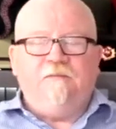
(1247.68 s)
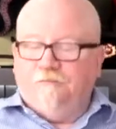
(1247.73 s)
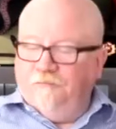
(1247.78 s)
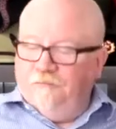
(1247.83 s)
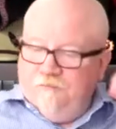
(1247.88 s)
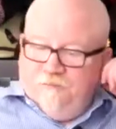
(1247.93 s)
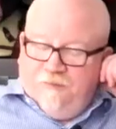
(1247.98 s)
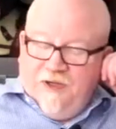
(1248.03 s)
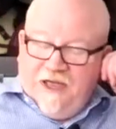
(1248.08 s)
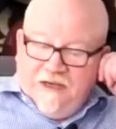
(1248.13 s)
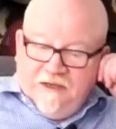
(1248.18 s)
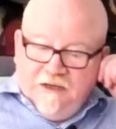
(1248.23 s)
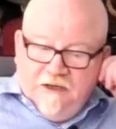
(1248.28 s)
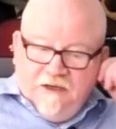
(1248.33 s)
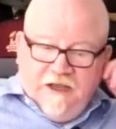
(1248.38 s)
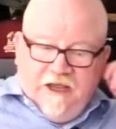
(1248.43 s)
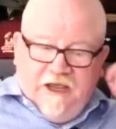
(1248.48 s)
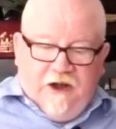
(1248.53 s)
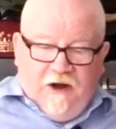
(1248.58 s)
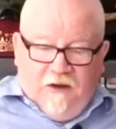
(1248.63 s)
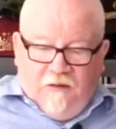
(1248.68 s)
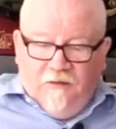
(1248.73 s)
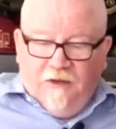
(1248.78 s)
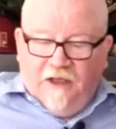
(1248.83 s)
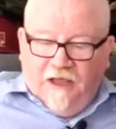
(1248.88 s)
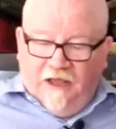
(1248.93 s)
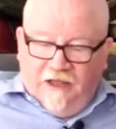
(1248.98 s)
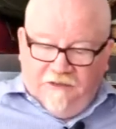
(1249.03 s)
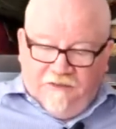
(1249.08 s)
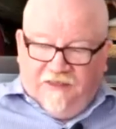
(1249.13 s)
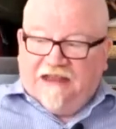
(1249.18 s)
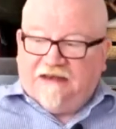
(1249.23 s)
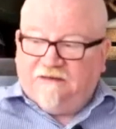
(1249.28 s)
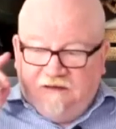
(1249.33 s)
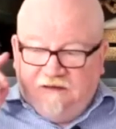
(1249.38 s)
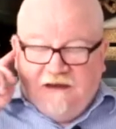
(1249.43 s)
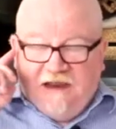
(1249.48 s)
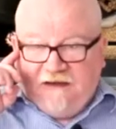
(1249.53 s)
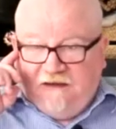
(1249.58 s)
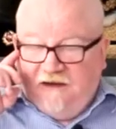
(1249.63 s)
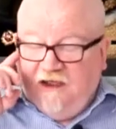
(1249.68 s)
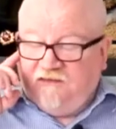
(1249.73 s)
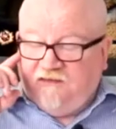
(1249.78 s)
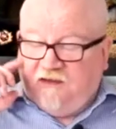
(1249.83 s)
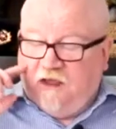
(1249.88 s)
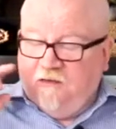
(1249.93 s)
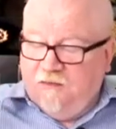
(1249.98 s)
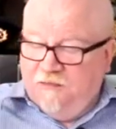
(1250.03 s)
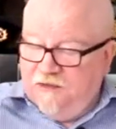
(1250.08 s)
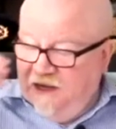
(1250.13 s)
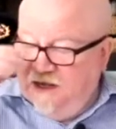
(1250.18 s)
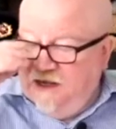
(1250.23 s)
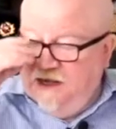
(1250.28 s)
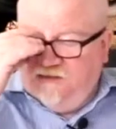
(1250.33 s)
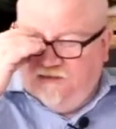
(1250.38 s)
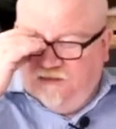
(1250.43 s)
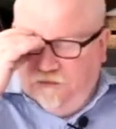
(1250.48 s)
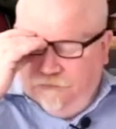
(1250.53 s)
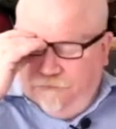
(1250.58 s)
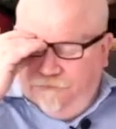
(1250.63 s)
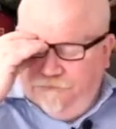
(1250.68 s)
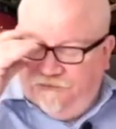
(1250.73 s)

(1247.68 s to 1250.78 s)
But you know, that does come to be an issue.